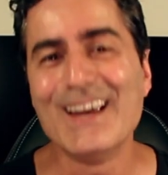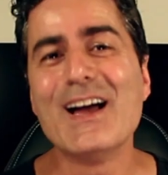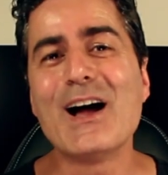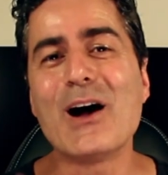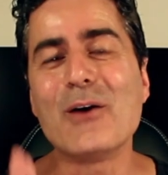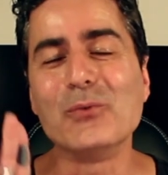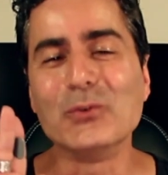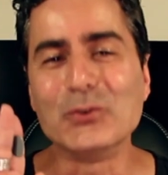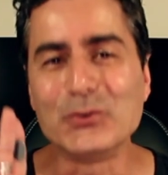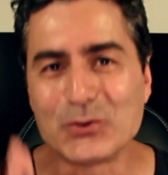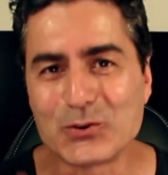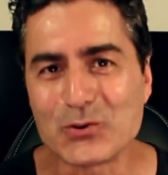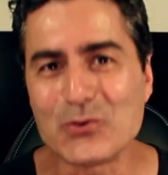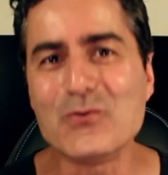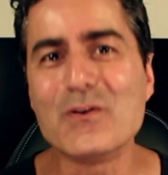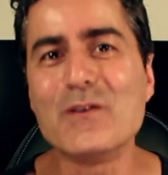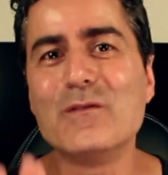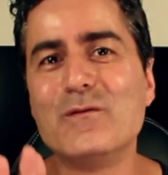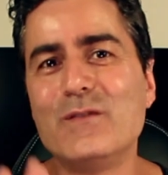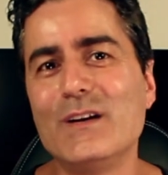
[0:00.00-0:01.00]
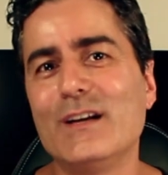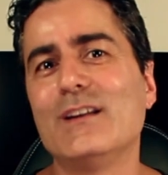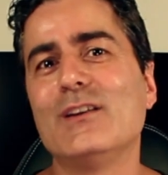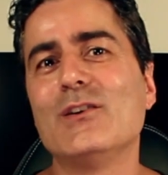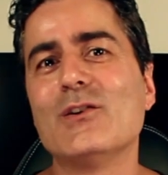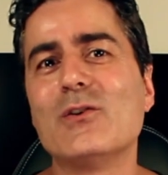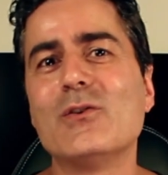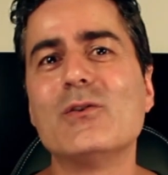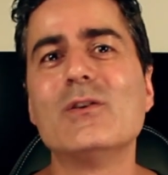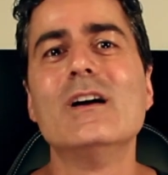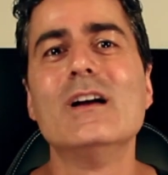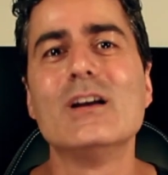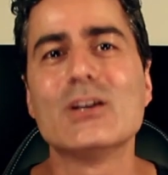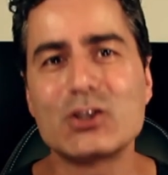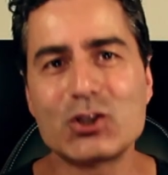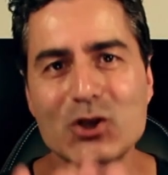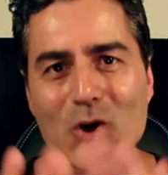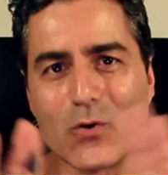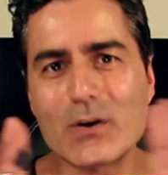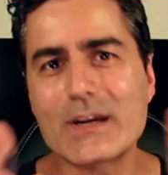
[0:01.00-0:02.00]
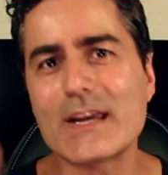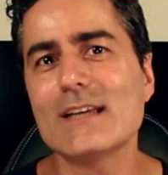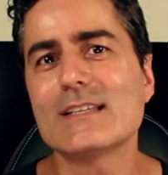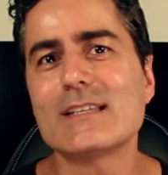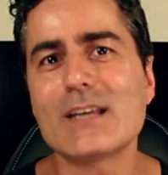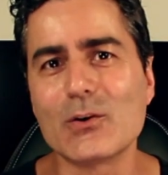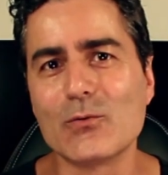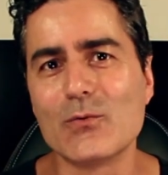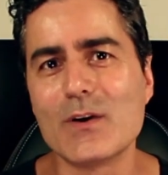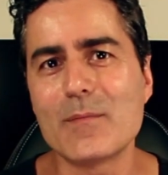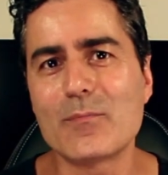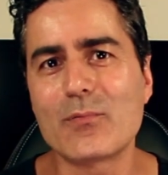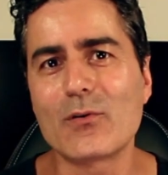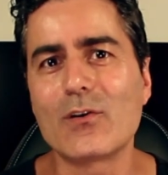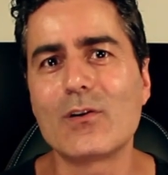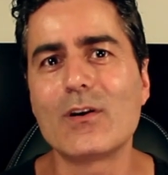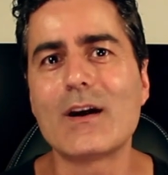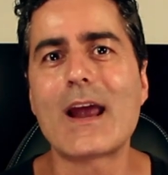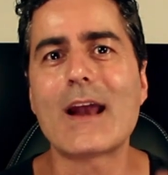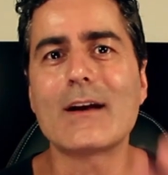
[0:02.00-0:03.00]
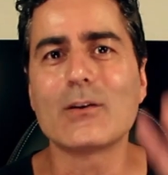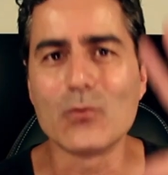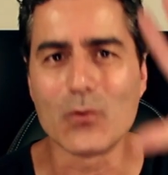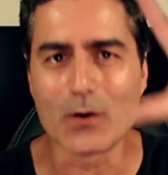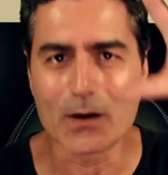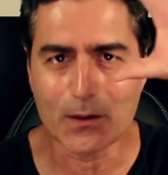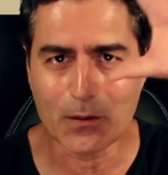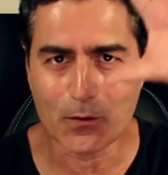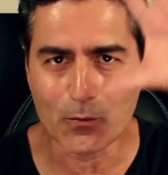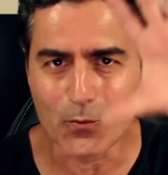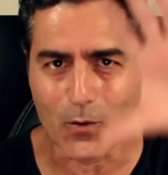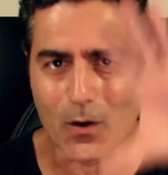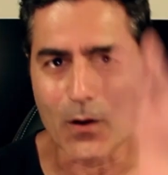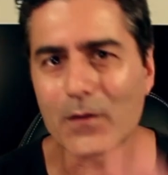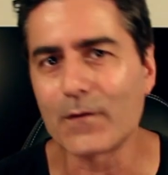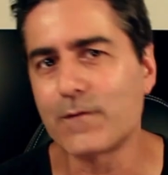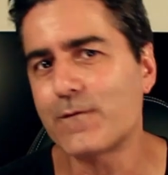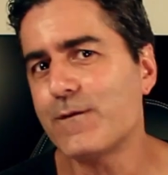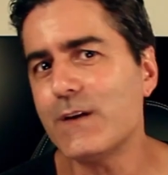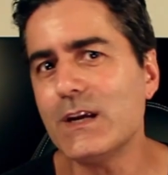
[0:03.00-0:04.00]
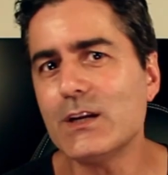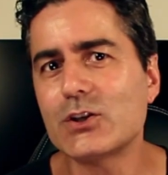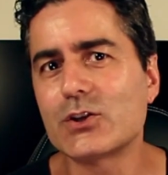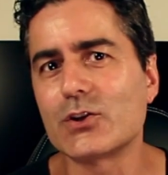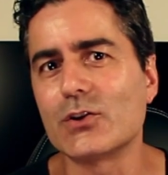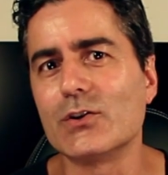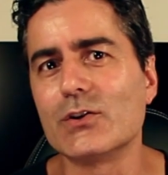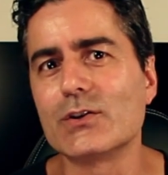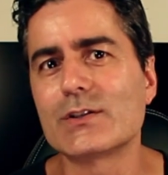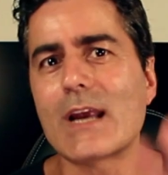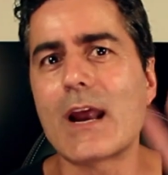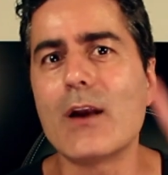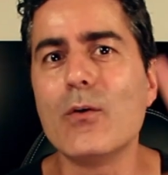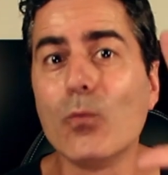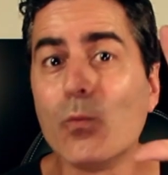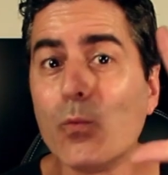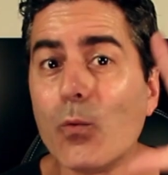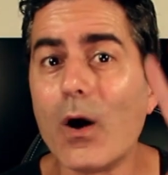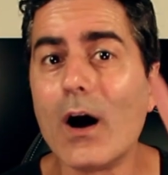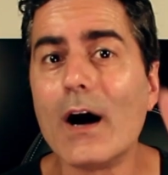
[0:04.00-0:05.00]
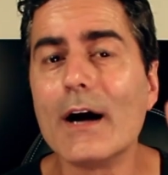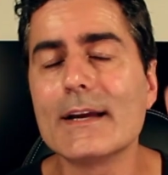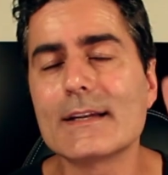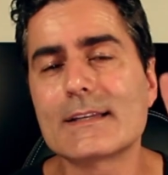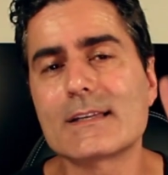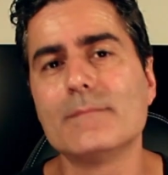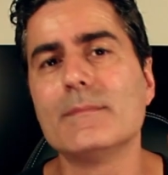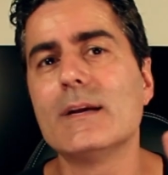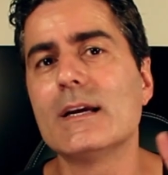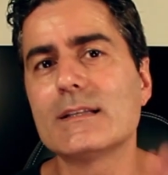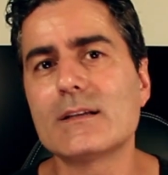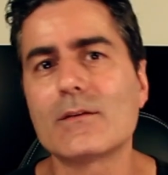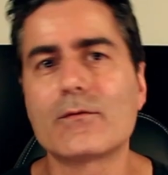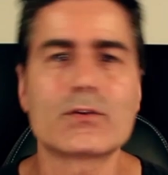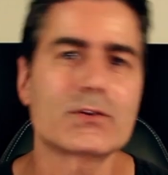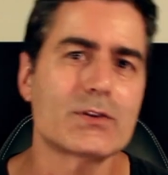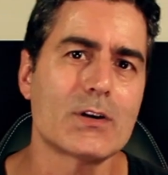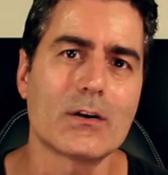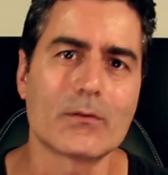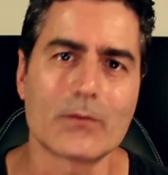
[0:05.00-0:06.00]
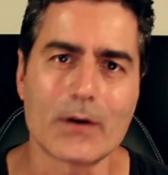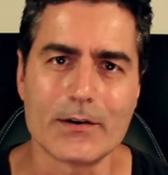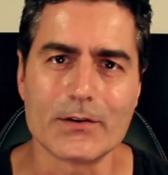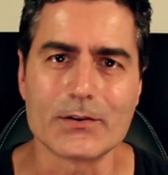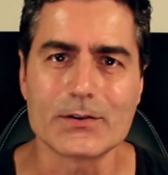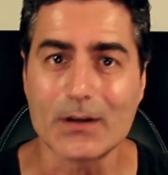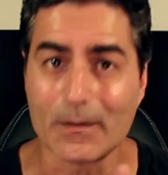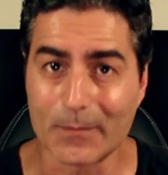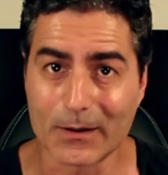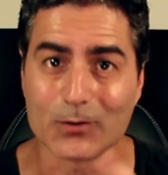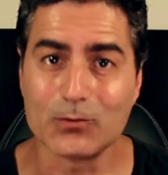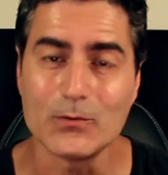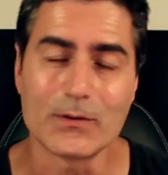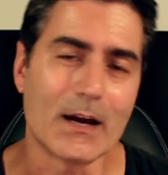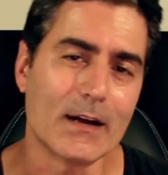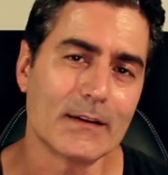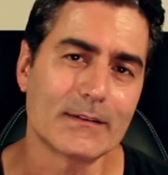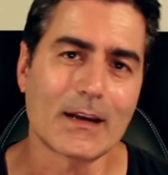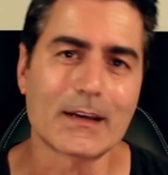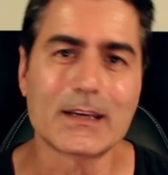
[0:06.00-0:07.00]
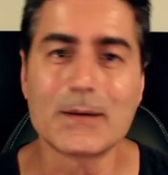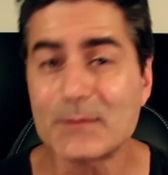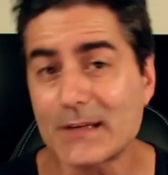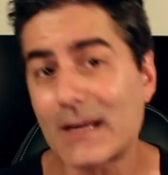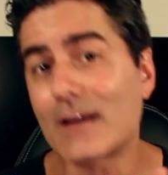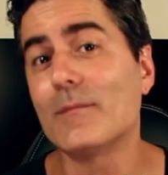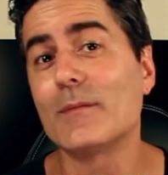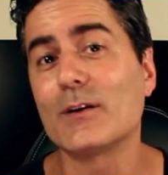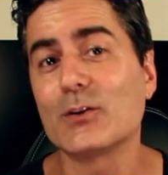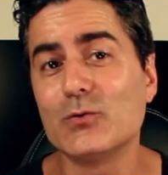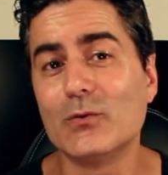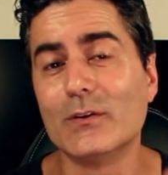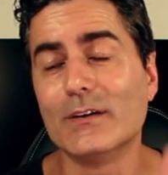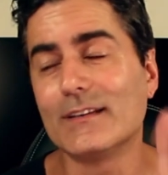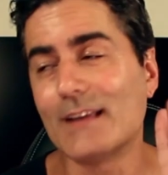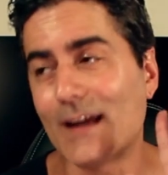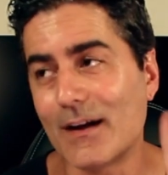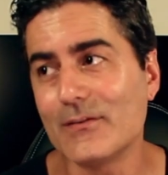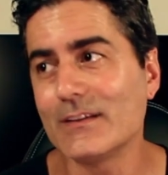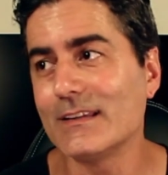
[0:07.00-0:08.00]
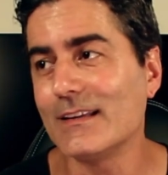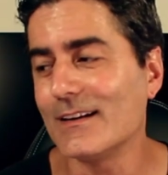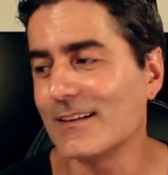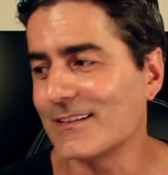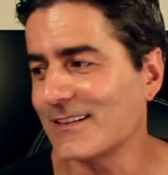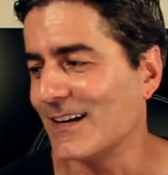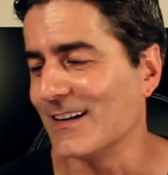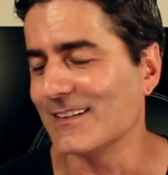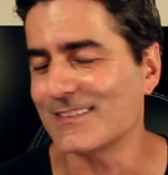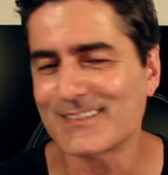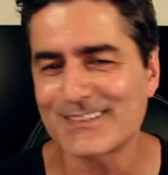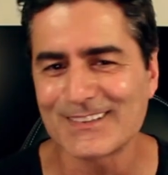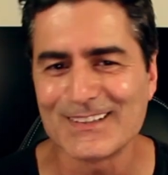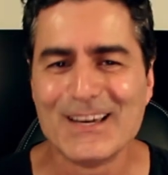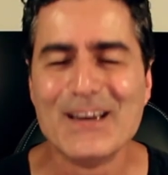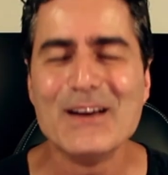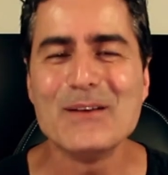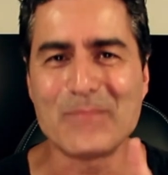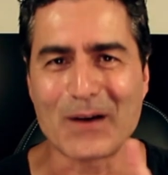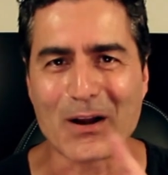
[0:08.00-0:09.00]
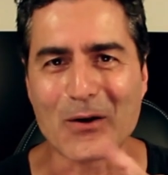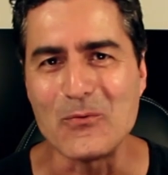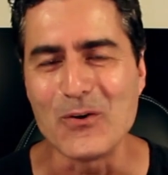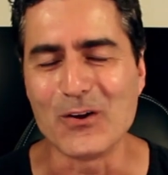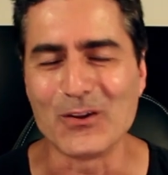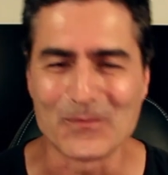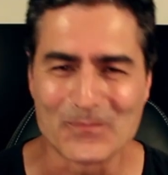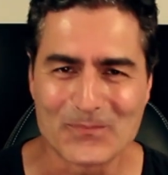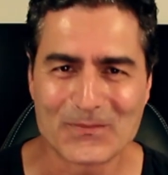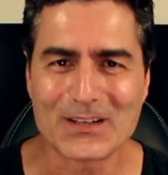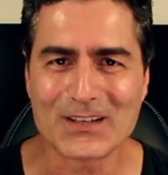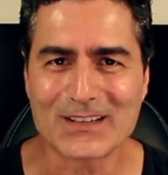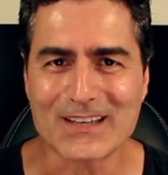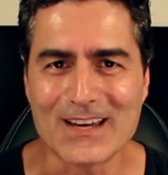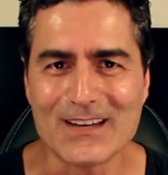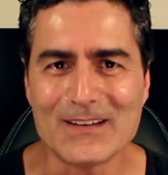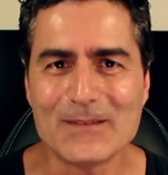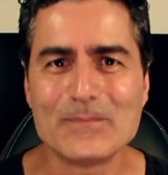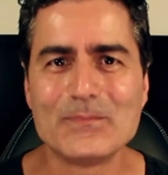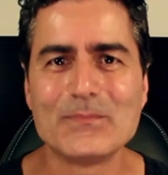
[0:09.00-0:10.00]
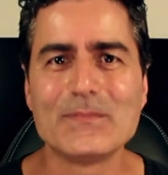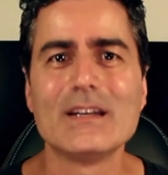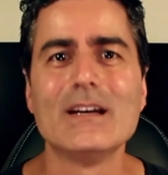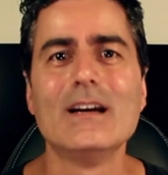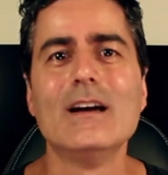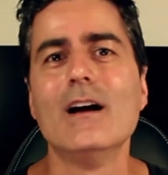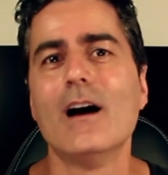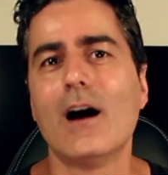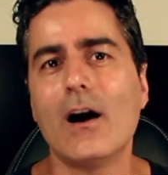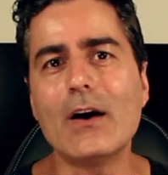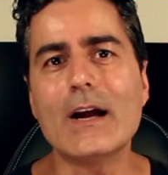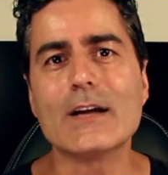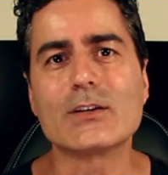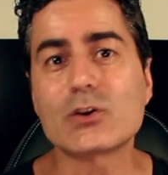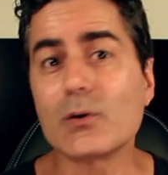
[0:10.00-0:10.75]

I will do a video showcasing Reaper and going through all the features and why it's amazing for songwriters. I'm gonna do that. I keep saying I'm gonna do it. I haven't done it yet, but I will, okay? All right,